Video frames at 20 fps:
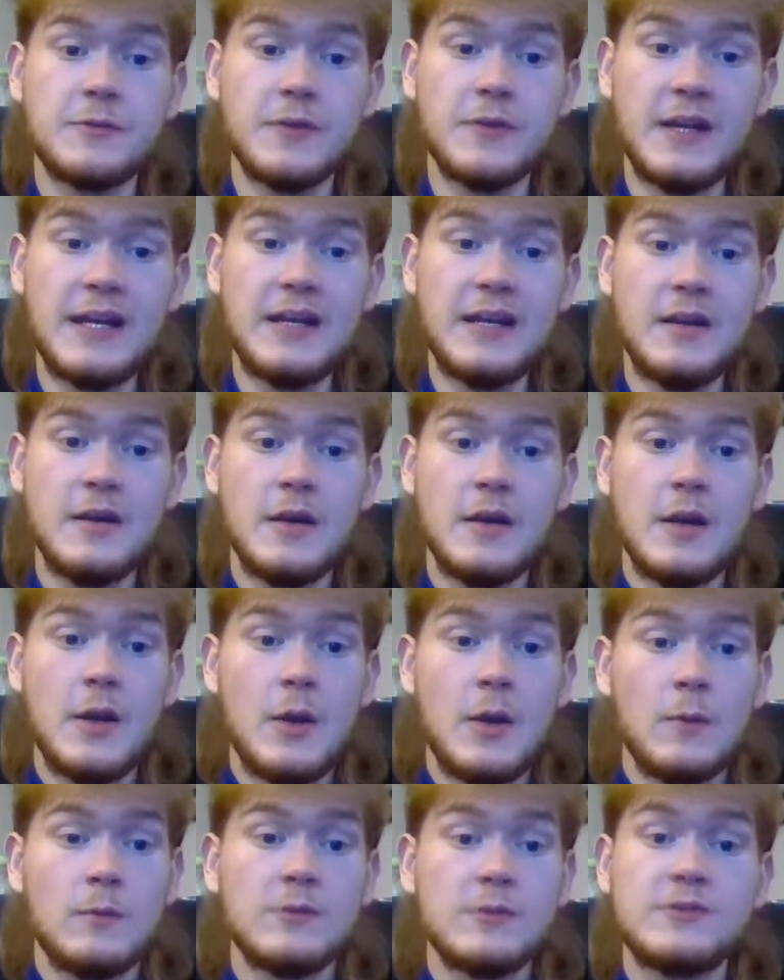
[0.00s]
Creed
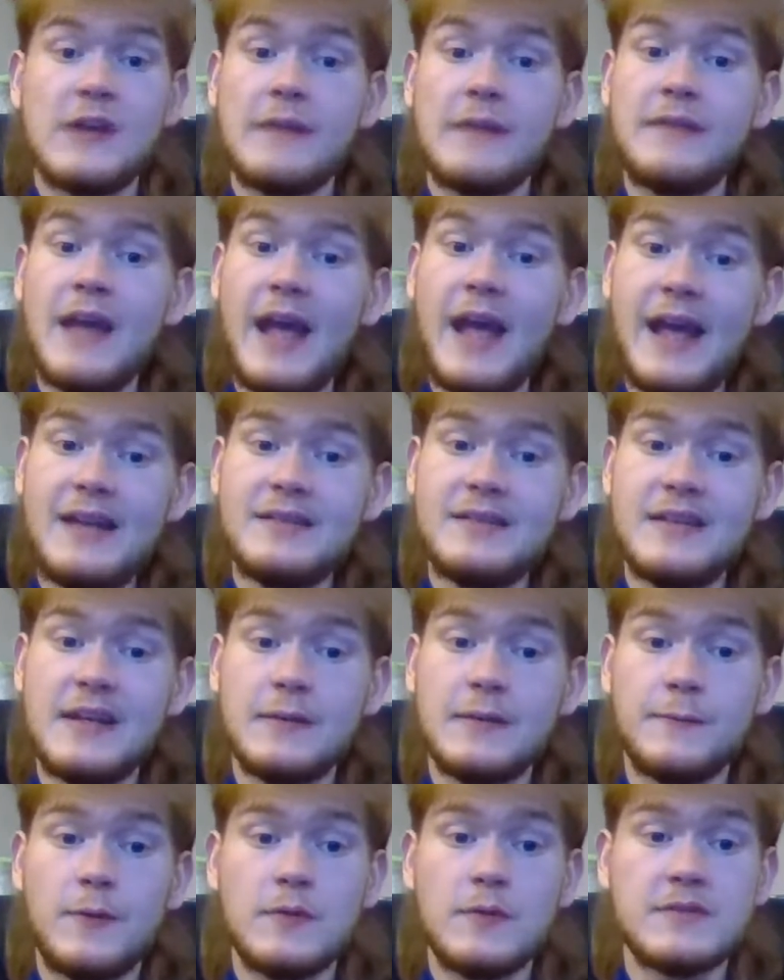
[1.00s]
will drive the
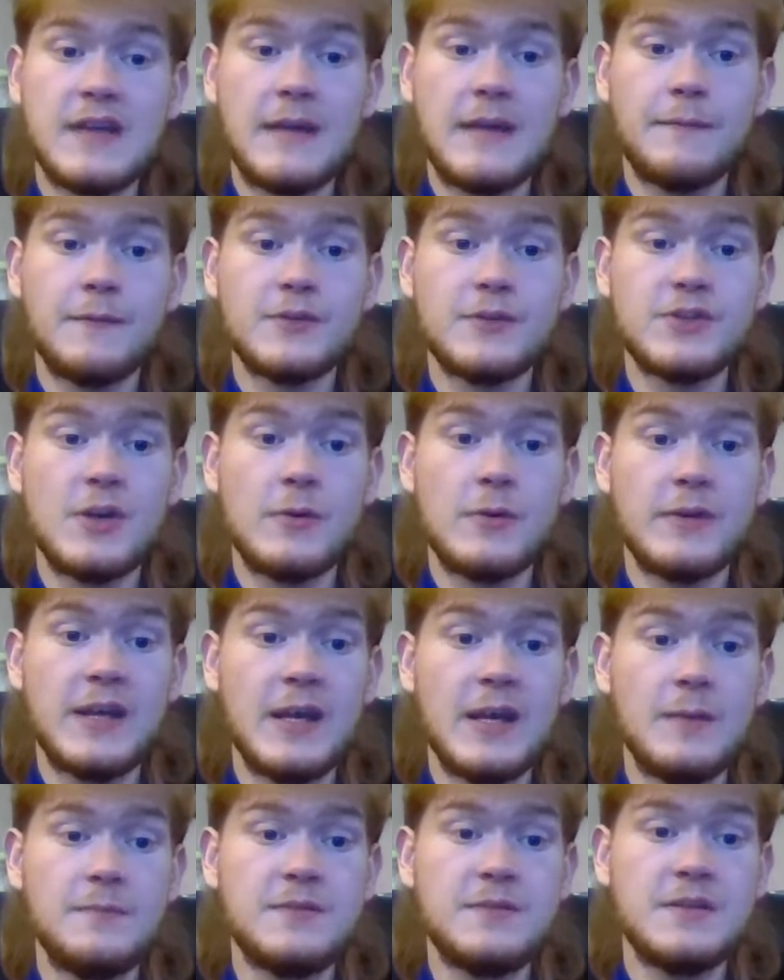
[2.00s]
18 full-time for Joe
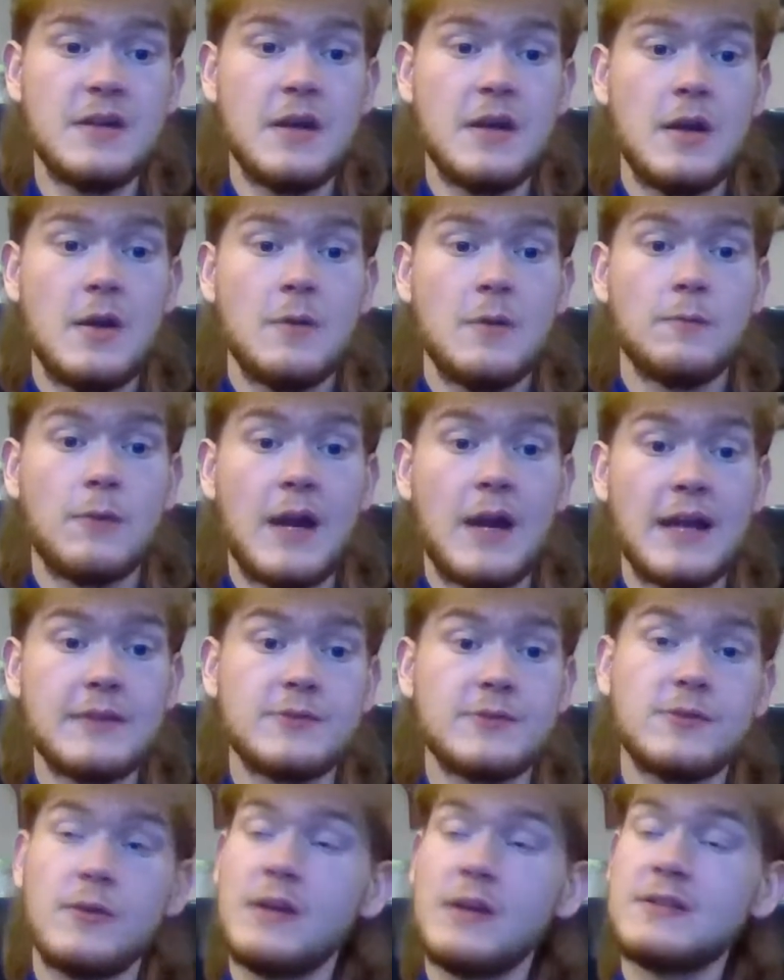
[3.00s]
Gibbs. Ryan
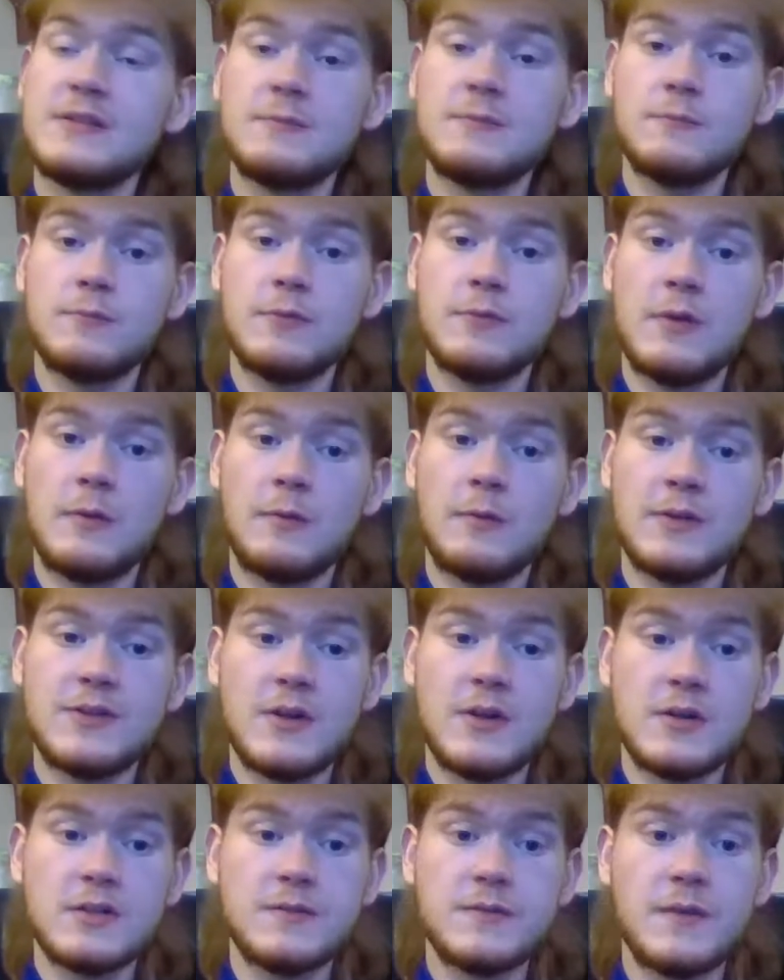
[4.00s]
Truex
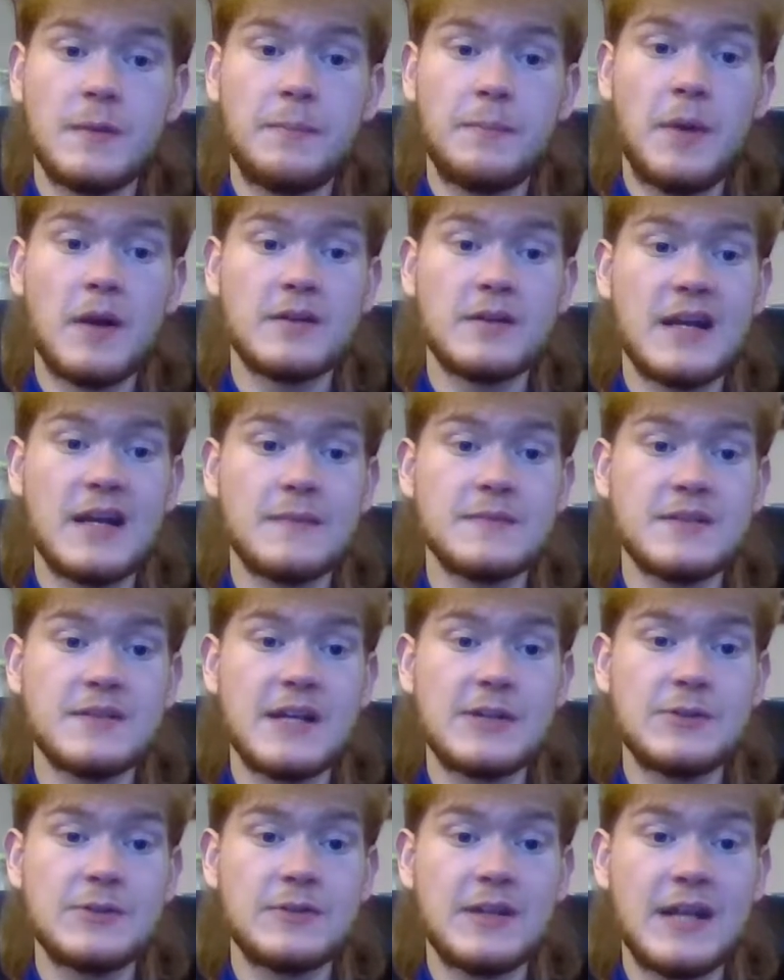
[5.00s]
returns for a part-time
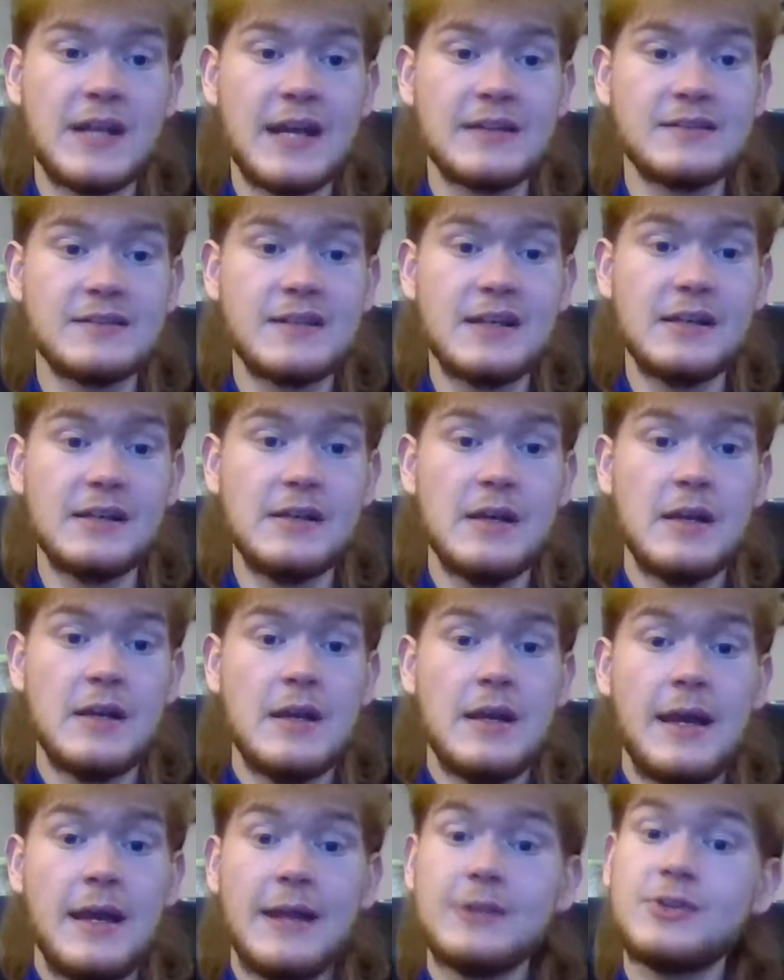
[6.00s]
schedule in the 19.
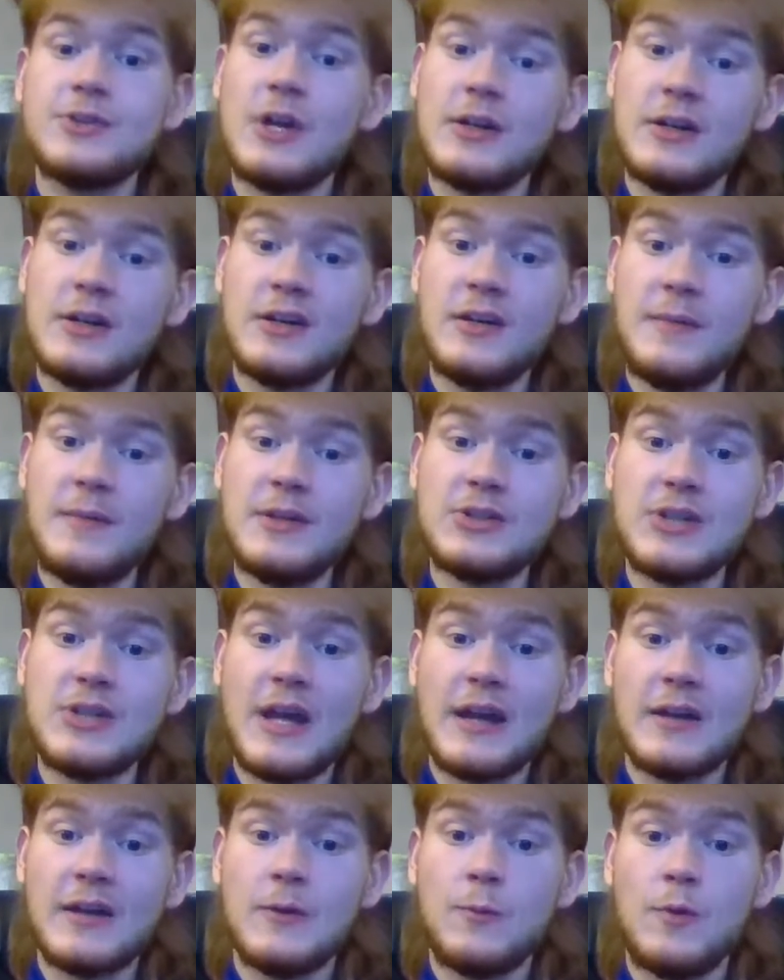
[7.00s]
And John Hunter
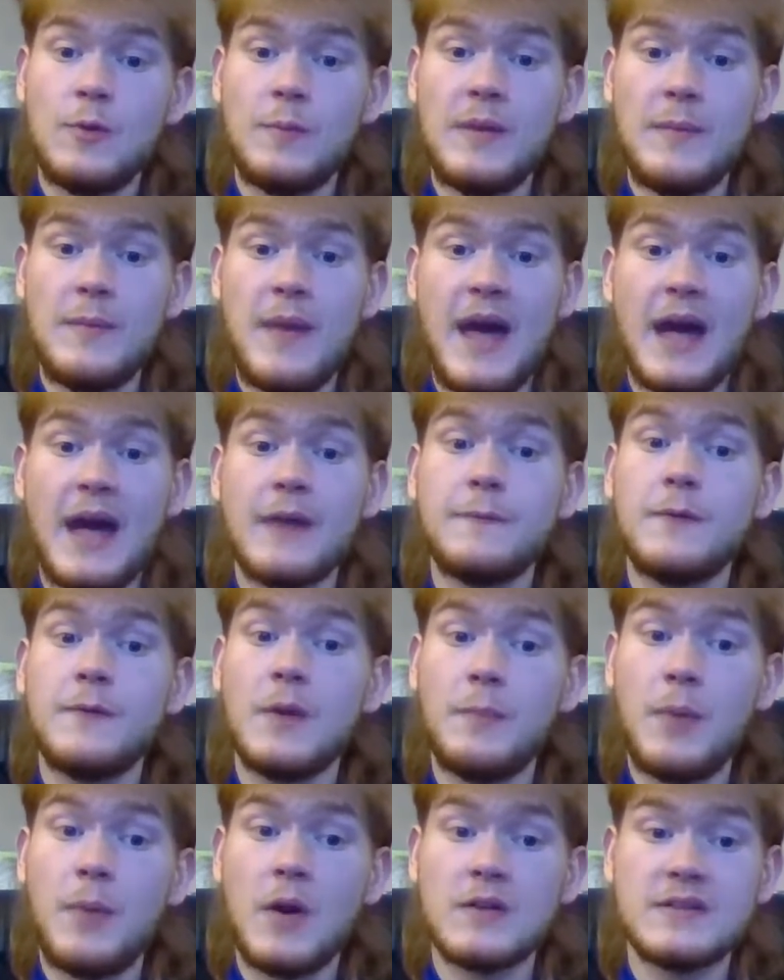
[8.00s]
Nemechek will be back for
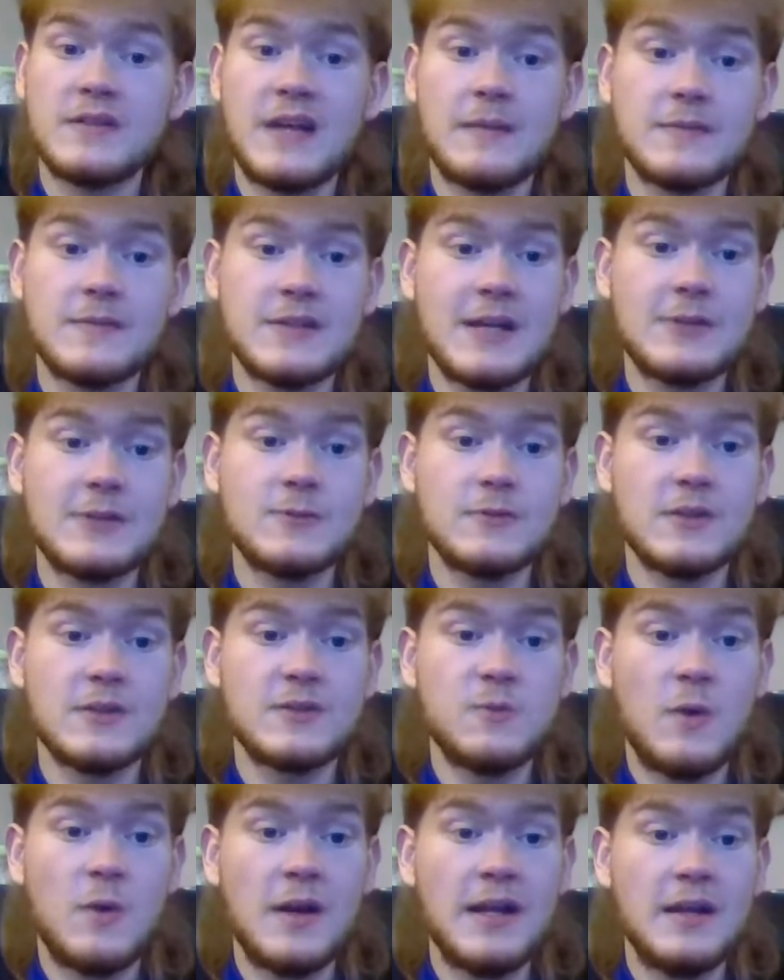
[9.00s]
a part-time schedule in the
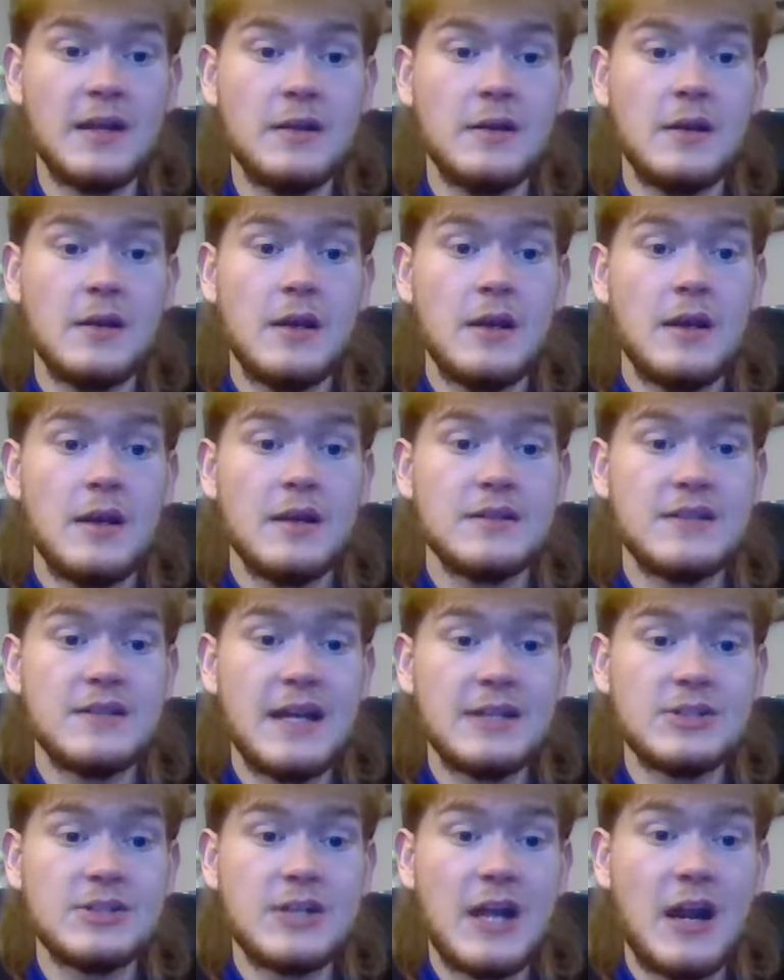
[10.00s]
20.
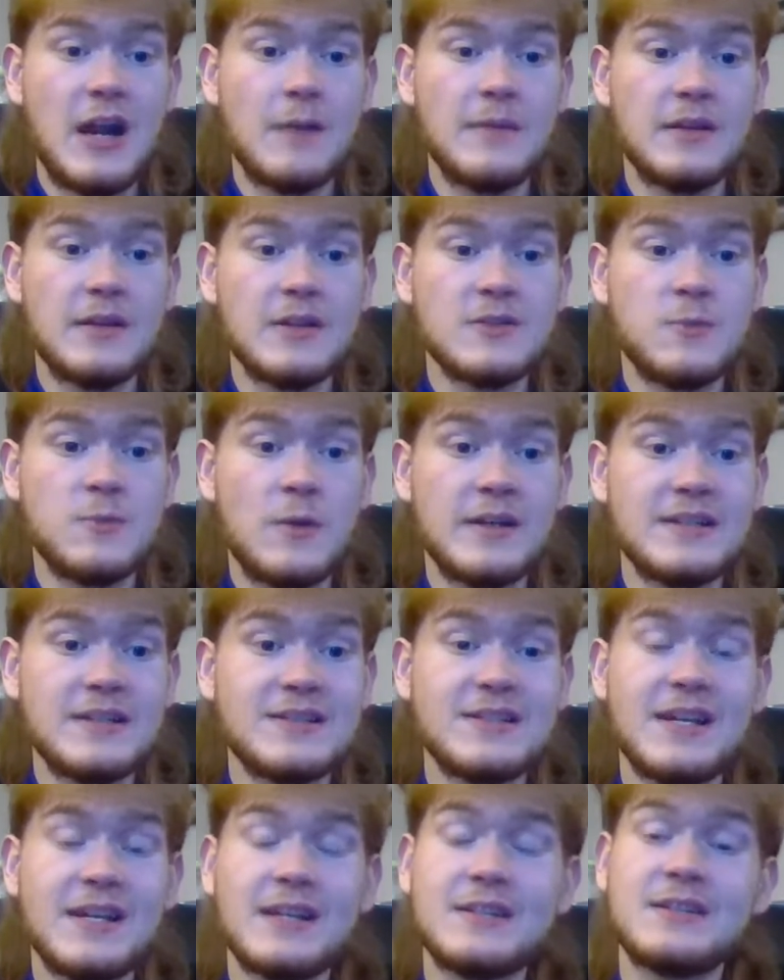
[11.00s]
Sage Karam in the
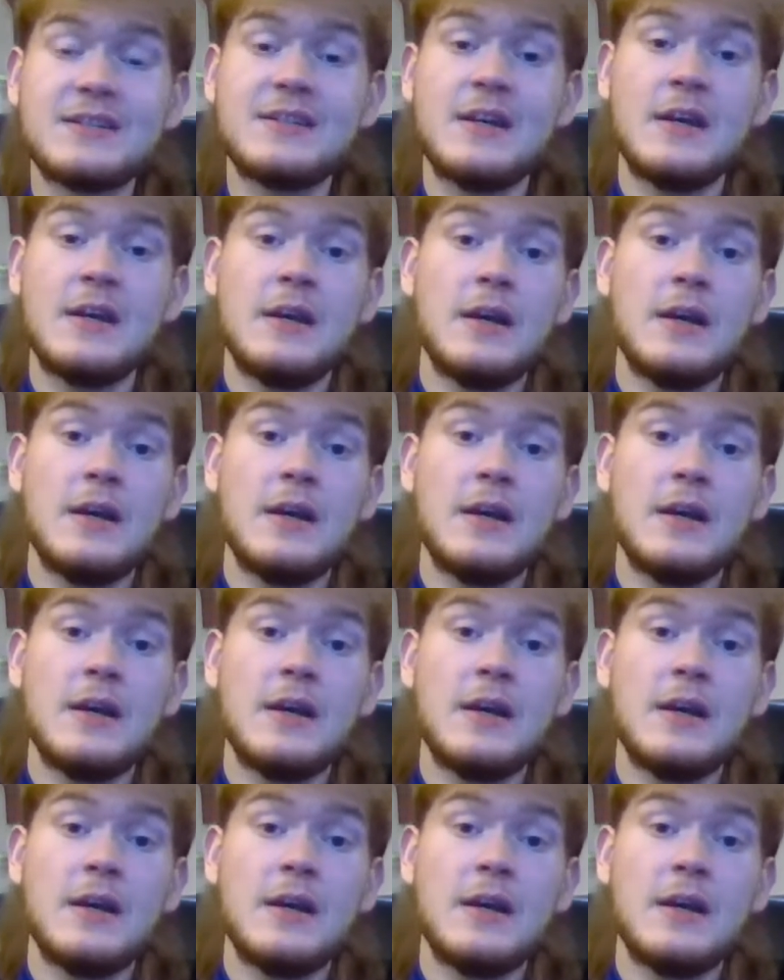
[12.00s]
26.